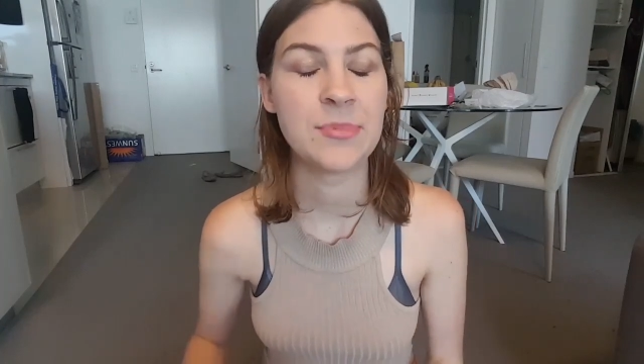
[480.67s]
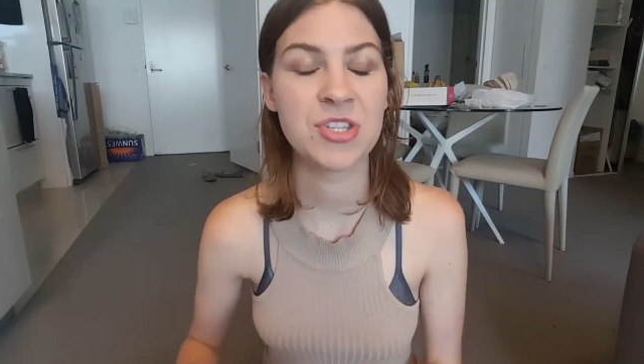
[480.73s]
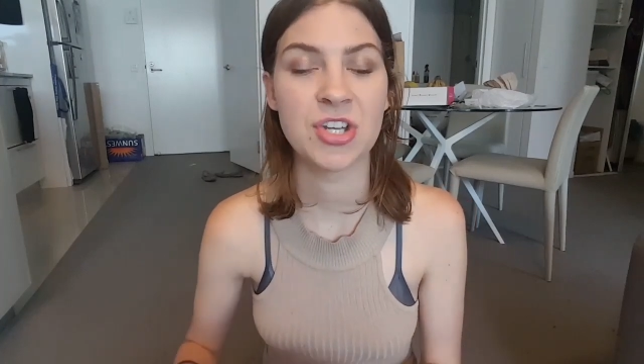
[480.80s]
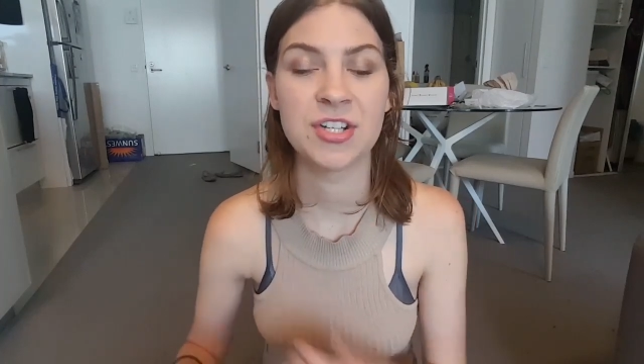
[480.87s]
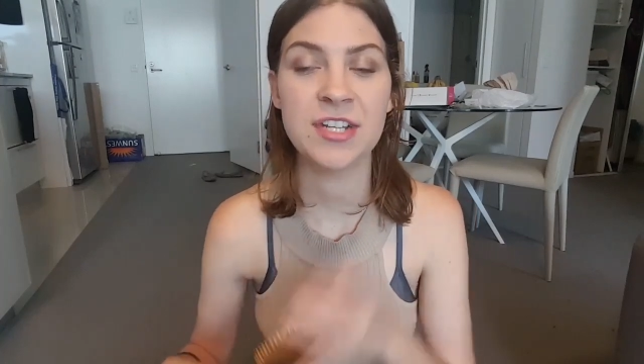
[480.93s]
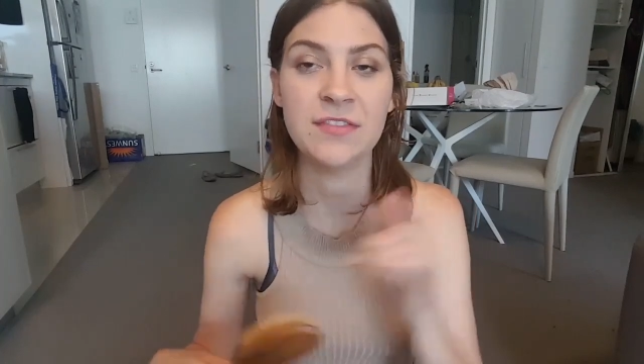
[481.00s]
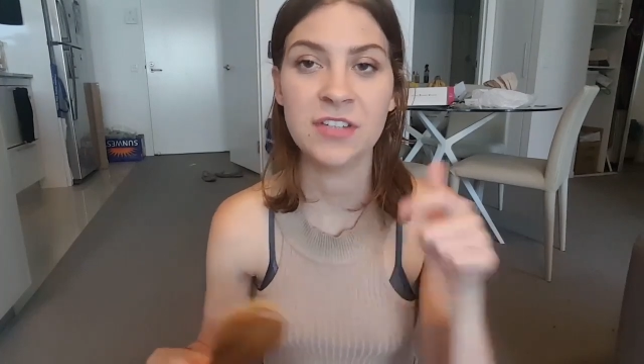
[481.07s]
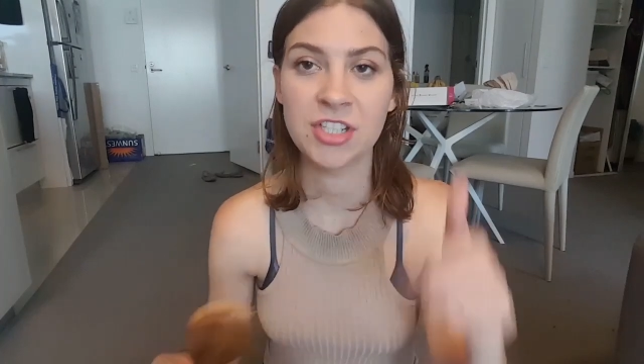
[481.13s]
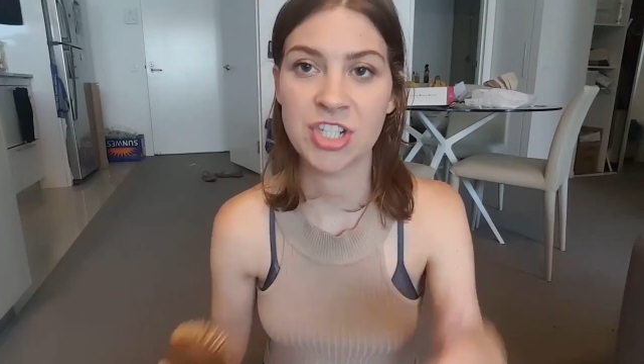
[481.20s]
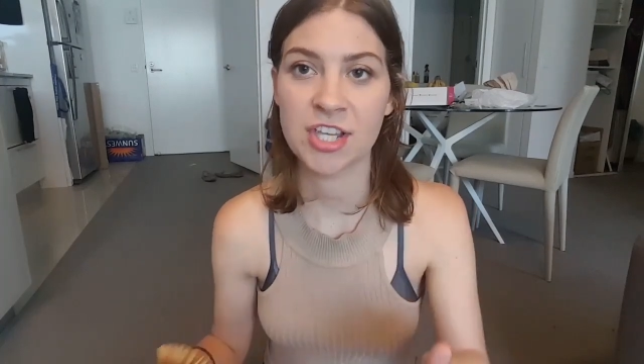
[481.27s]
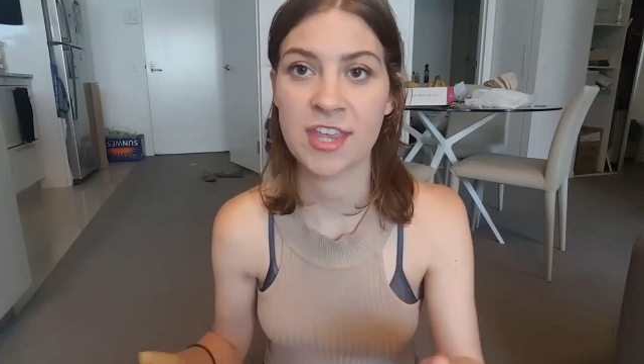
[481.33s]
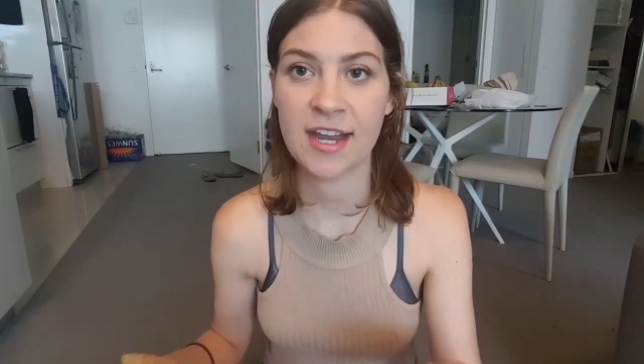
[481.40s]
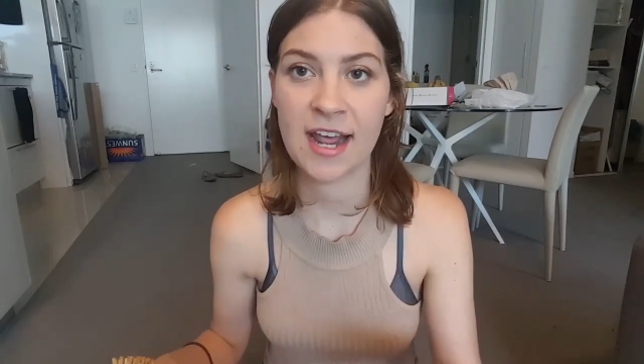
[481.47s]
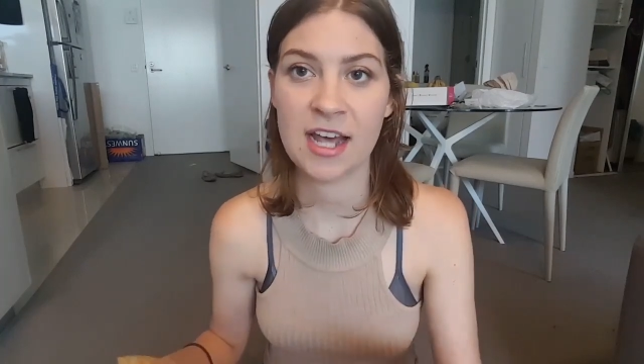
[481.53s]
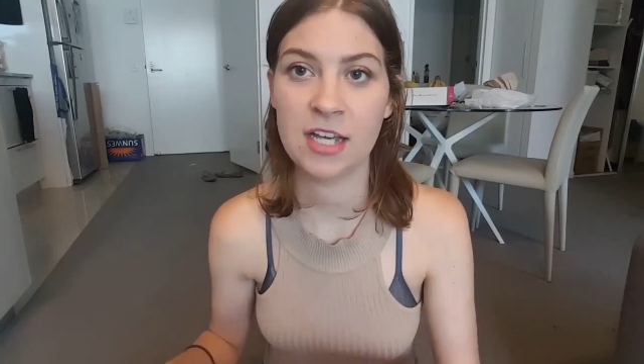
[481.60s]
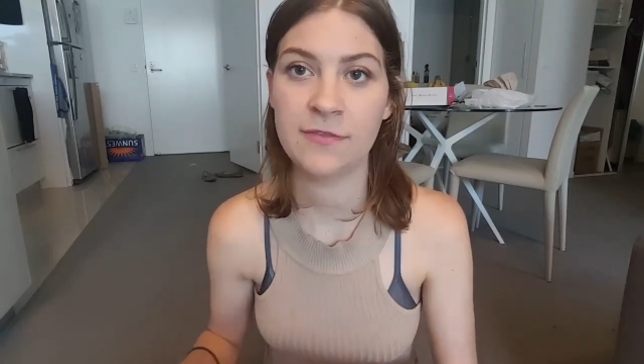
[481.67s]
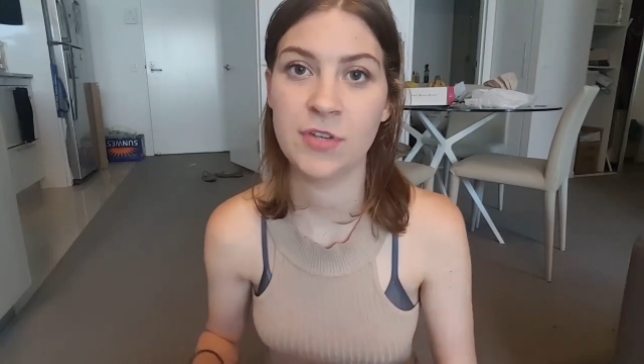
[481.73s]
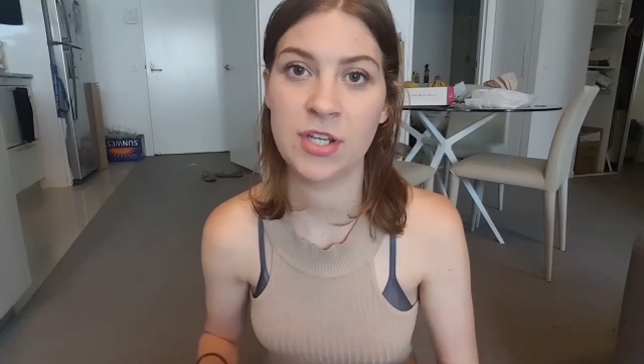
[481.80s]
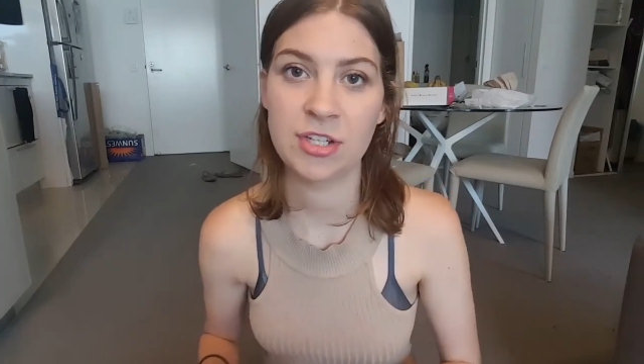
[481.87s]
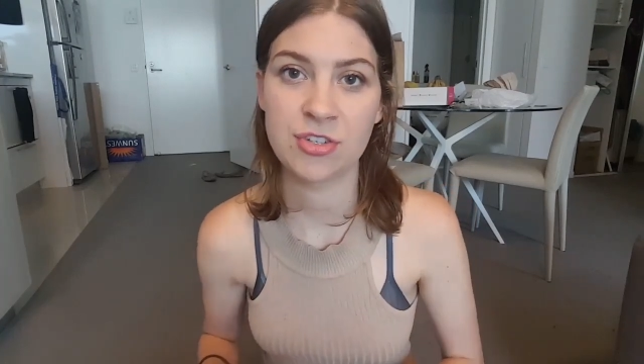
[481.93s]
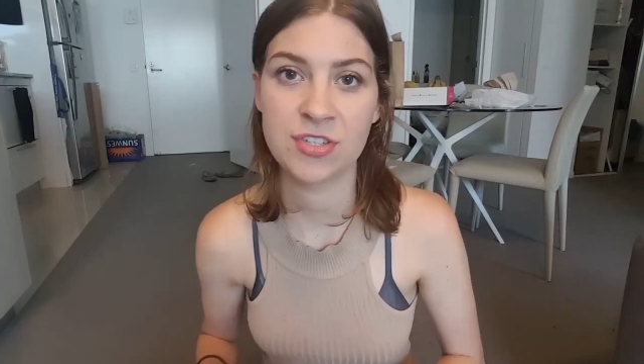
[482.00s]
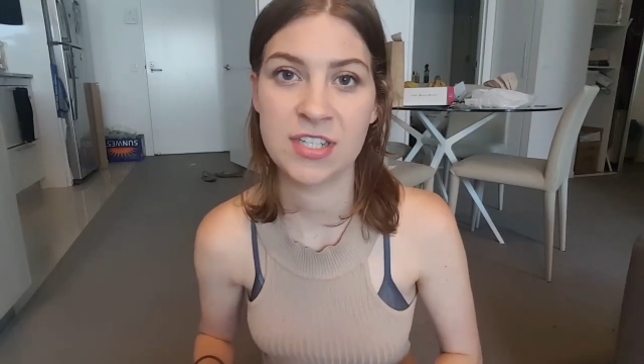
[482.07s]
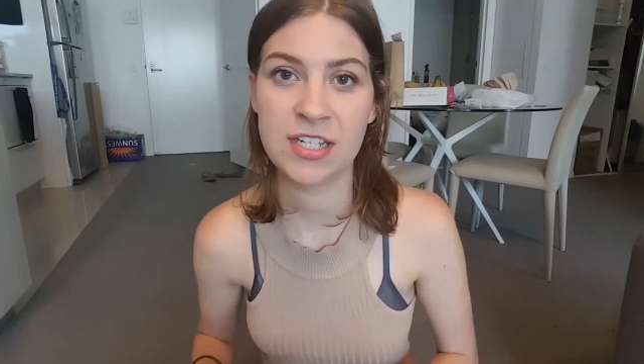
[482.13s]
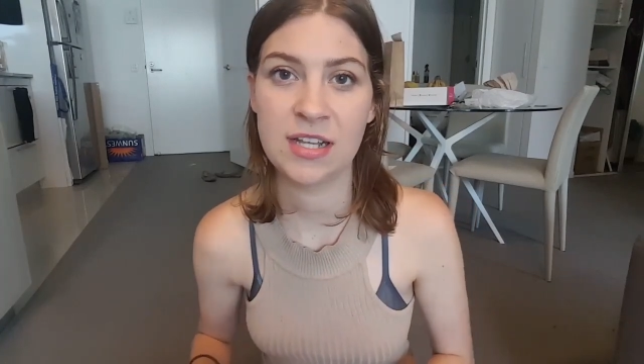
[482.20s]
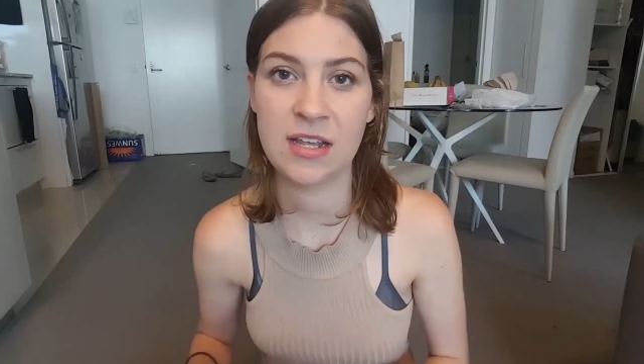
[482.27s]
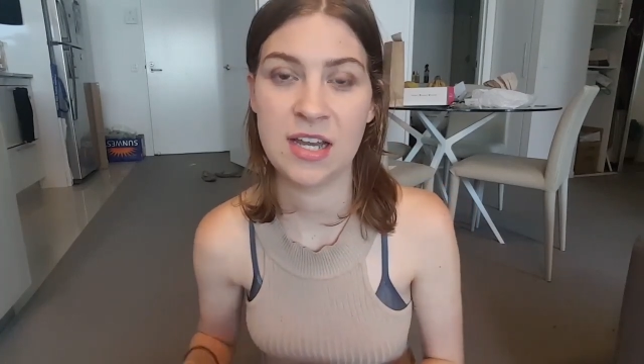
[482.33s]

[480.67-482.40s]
So definitely check that out if you're interested